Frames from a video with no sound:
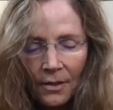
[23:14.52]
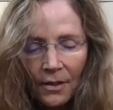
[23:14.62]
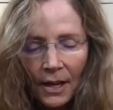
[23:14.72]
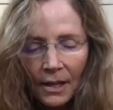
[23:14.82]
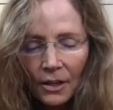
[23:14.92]

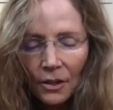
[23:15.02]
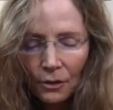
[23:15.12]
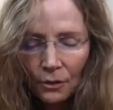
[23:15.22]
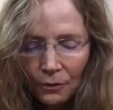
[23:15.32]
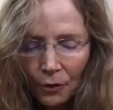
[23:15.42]
Thank
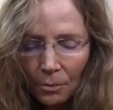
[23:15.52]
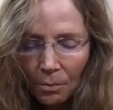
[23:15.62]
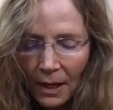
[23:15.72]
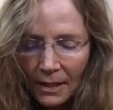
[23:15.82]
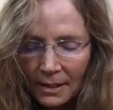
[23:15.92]
you for
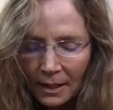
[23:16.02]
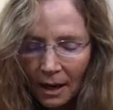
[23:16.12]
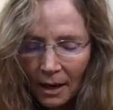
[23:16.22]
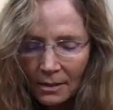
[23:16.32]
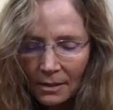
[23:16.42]
blessing
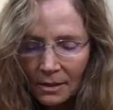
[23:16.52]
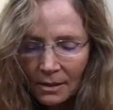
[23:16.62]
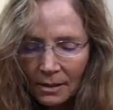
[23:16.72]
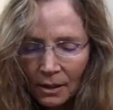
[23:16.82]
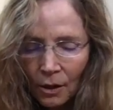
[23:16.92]

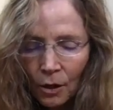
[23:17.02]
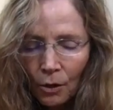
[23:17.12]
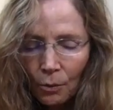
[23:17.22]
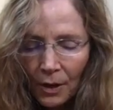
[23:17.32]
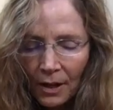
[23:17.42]
us
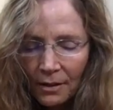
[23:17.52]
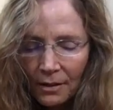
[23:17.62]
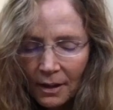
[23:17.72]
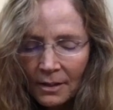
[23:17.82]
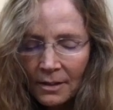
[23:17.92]
with
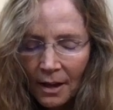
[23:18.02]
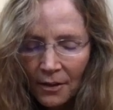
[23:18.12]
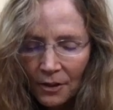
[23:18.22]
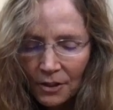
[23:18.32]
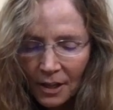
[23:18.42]

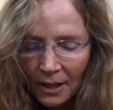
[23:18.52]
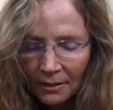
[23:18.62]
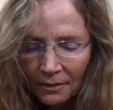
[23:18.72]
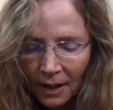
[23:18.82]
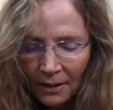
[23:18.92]
another day
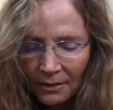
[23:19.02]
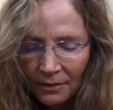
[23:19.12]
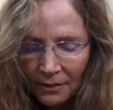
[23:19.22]
of life.